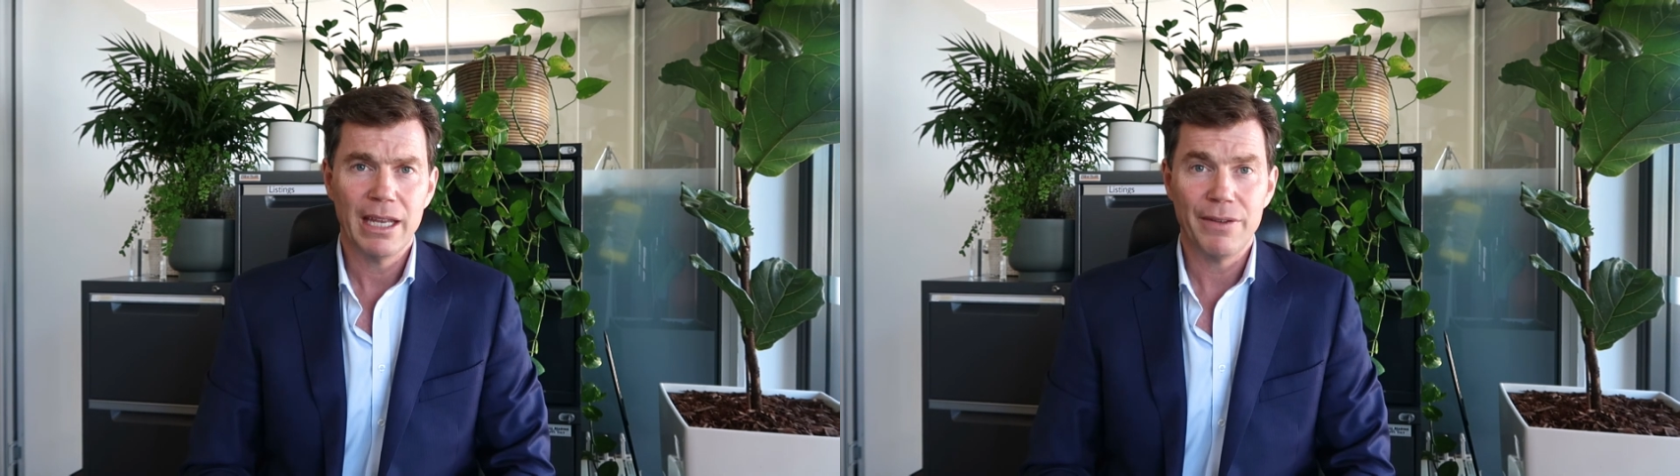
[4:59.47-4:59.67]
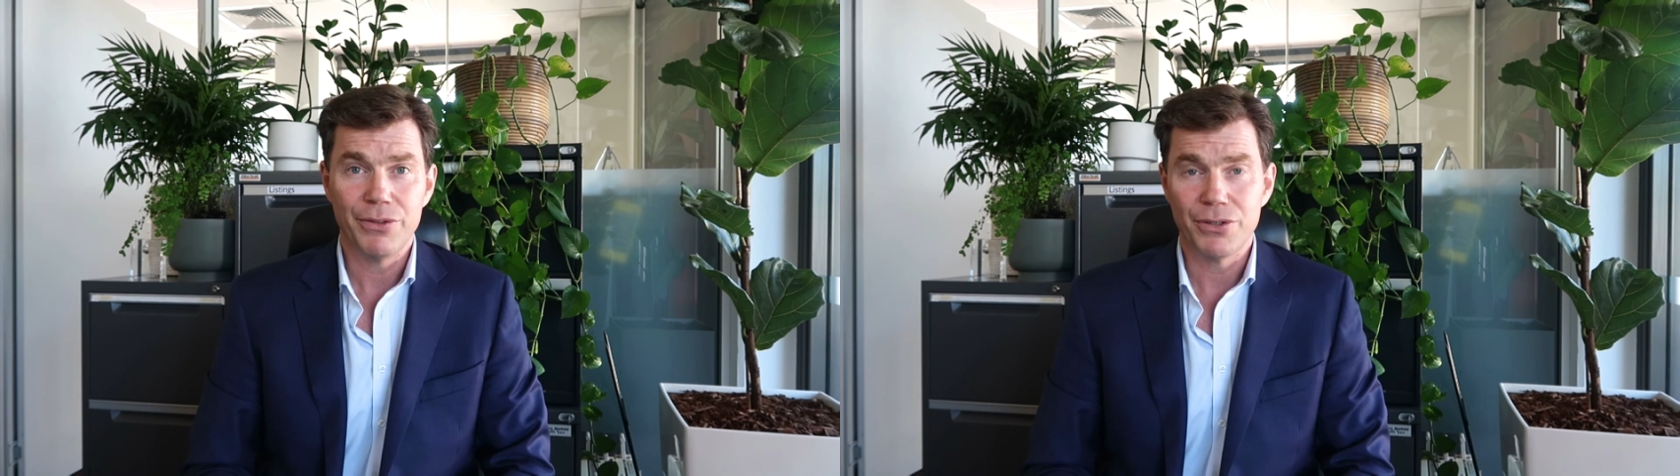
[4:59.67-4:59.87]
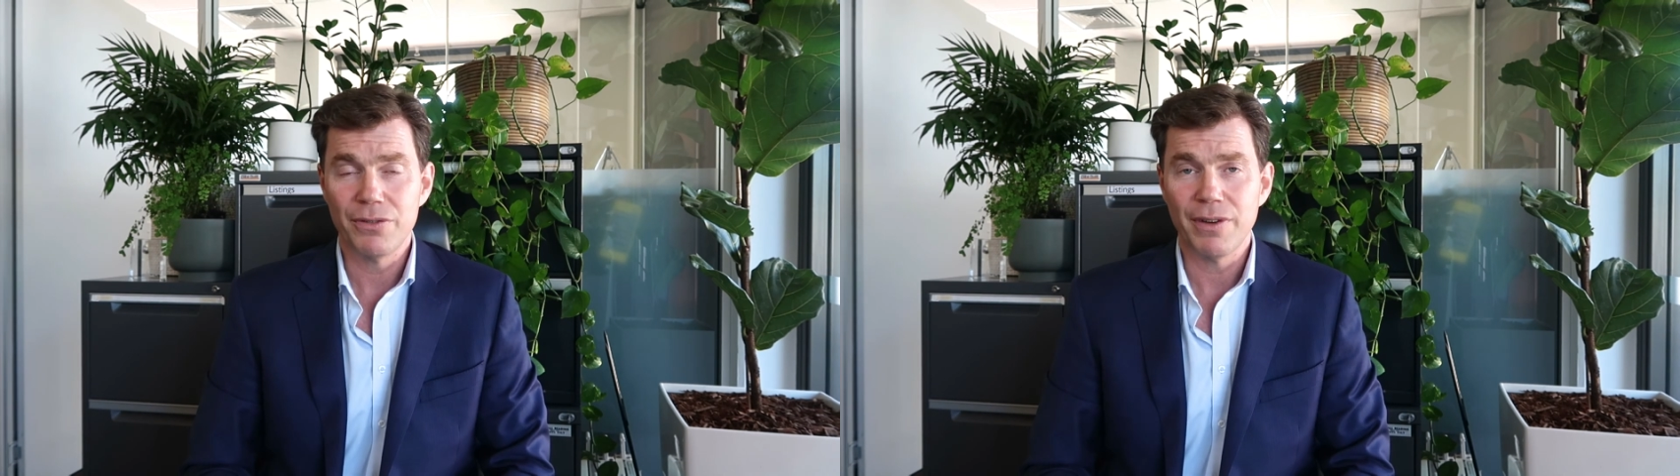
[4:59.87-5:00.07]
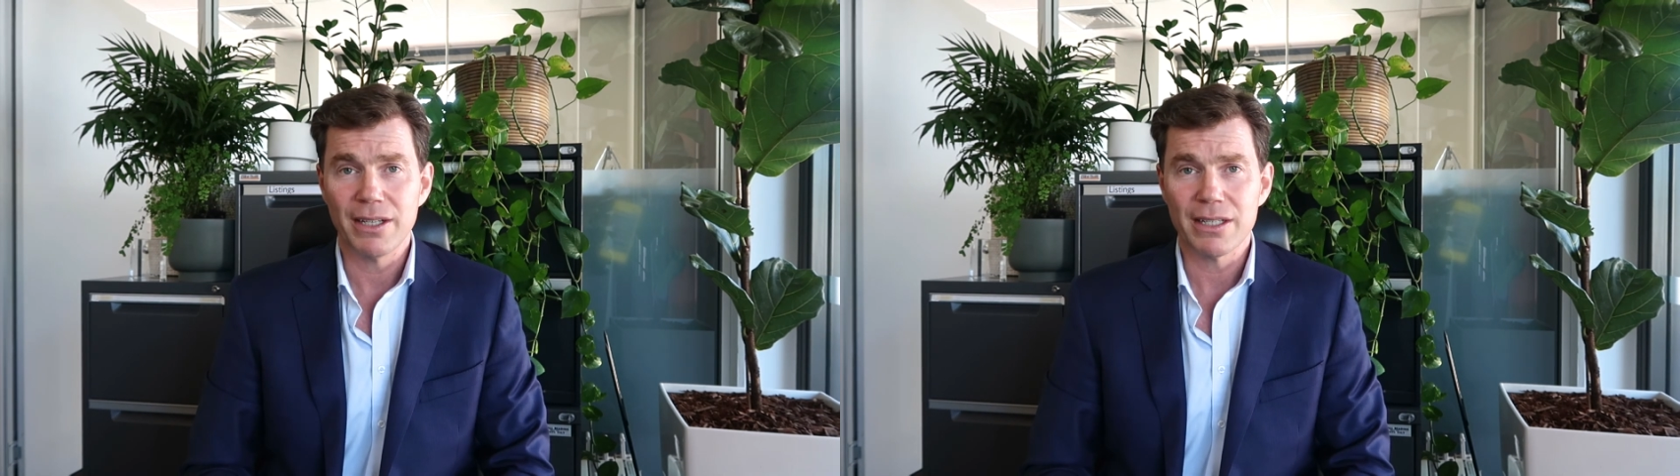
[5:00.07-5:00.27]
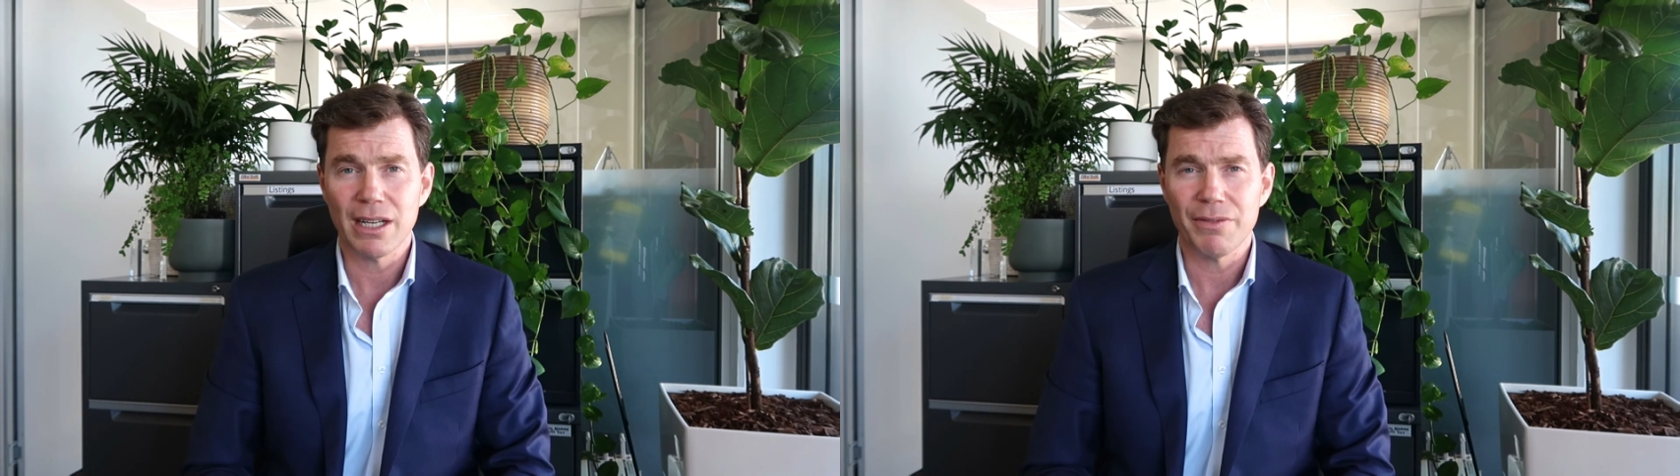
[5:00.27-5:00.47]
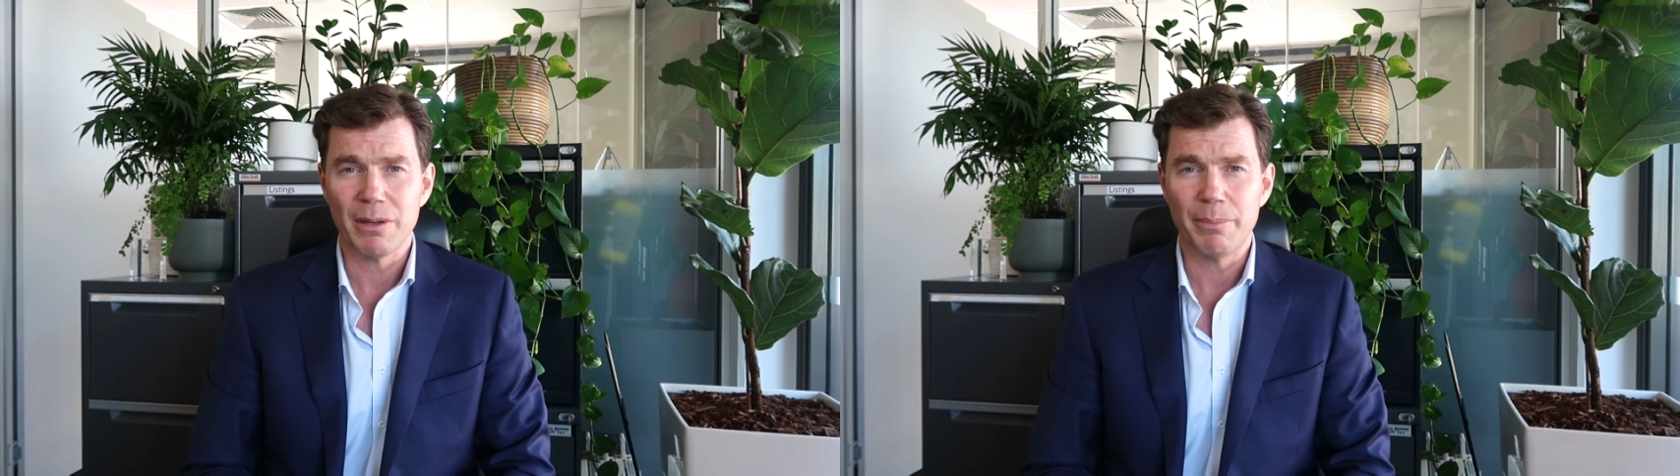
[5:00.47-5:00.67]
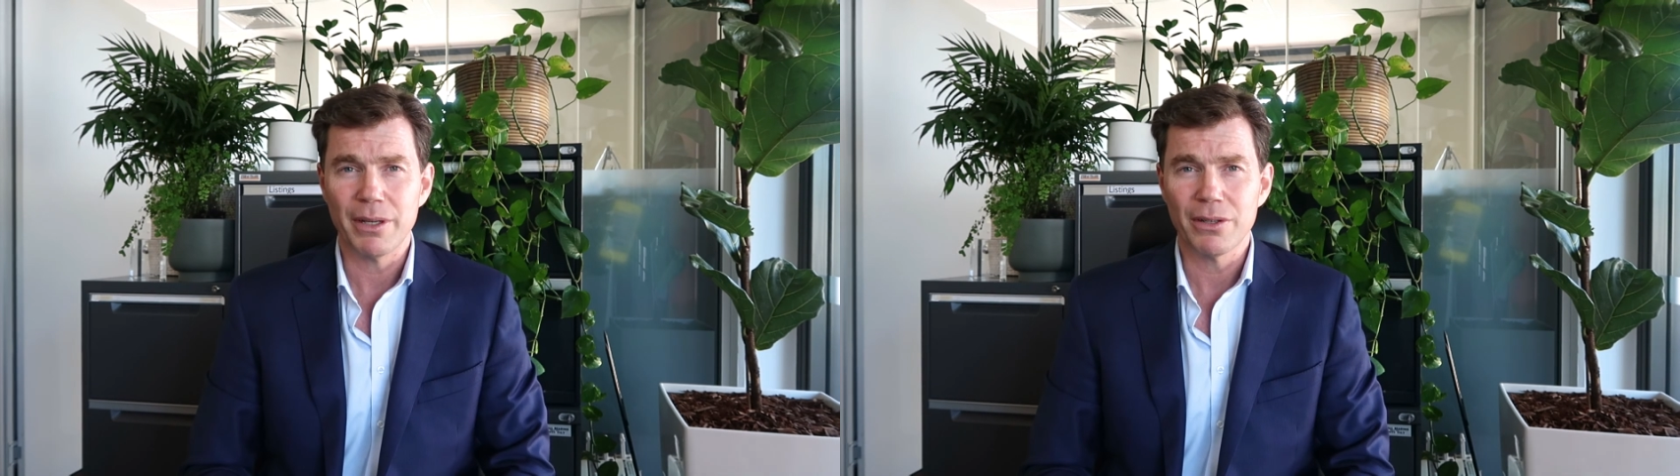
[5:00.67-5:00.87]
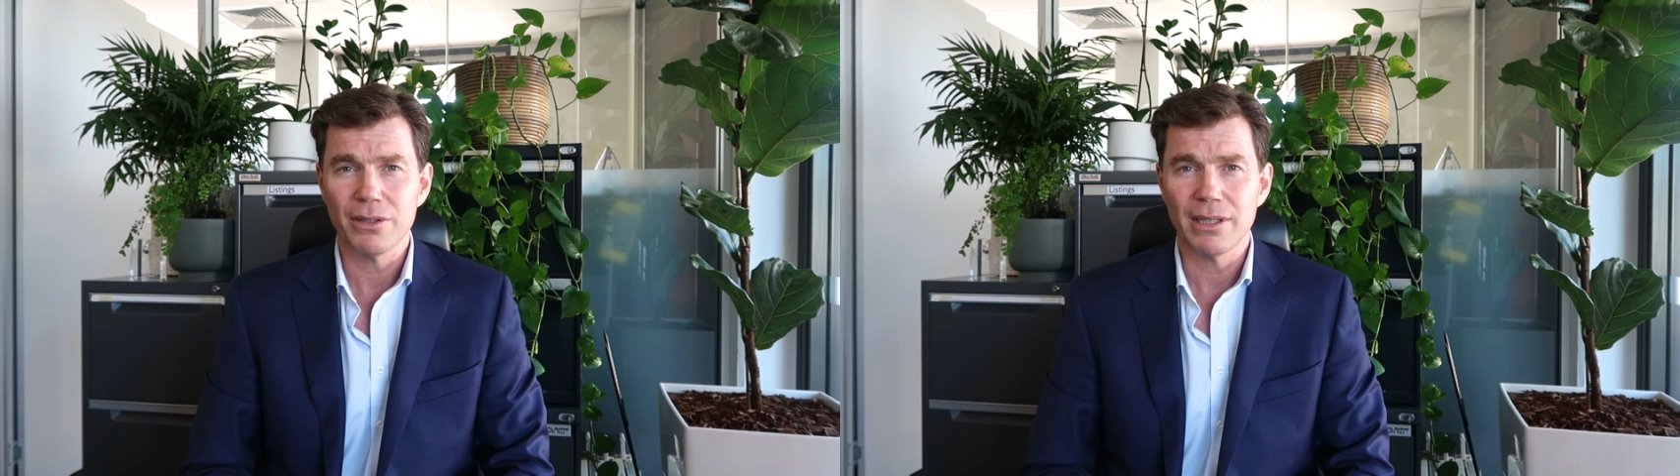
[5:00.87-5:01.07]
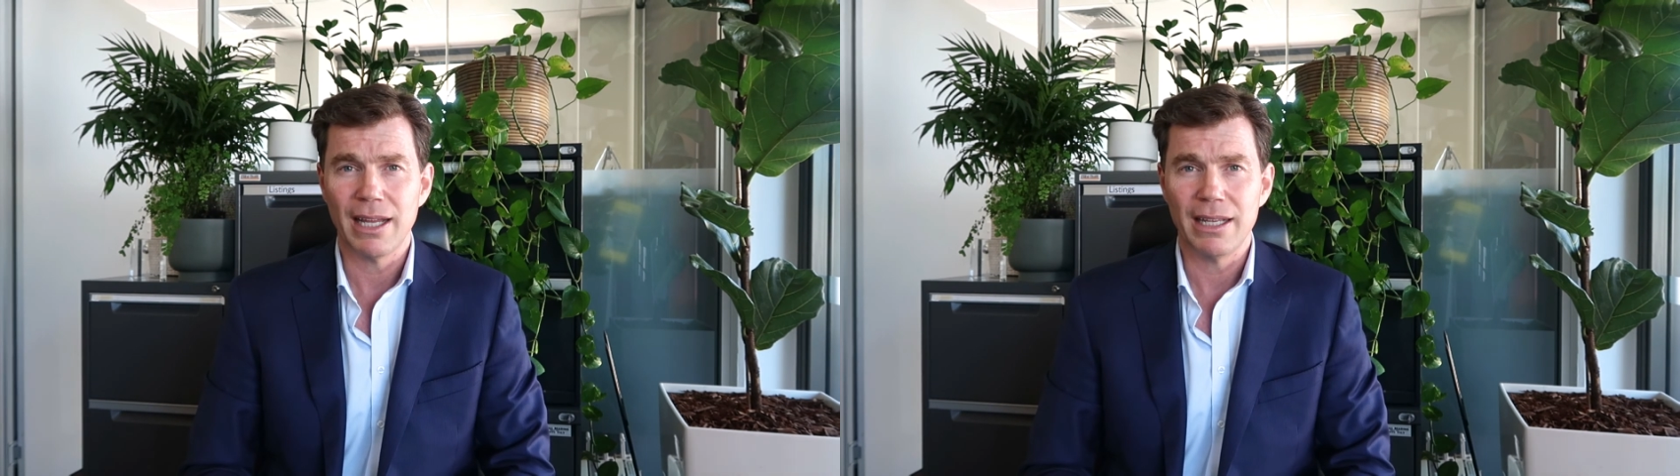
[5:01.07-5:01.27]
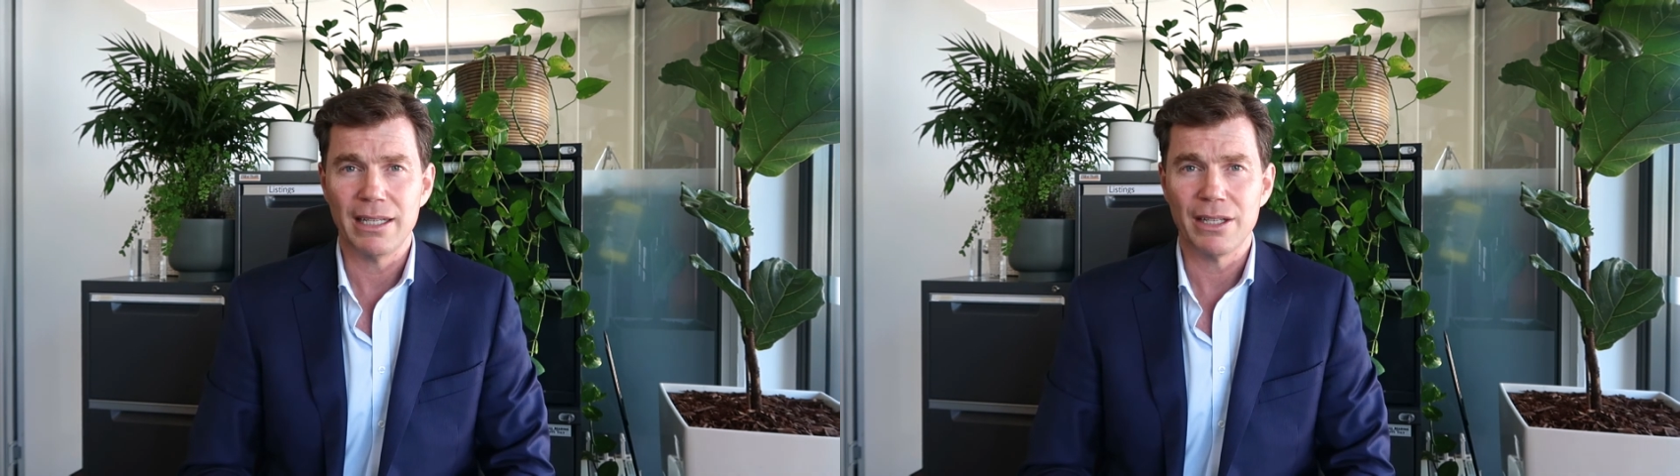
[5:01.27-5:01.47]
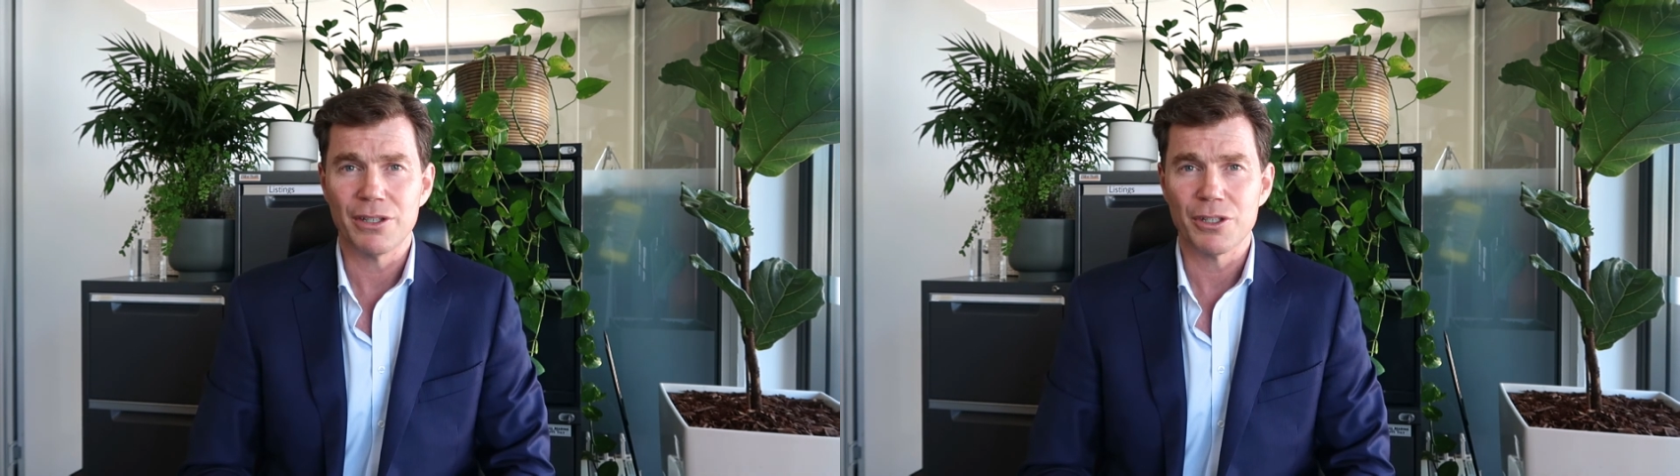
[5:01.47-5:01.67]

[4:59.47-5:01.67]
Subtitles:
If you do find yourself in a pickle and in a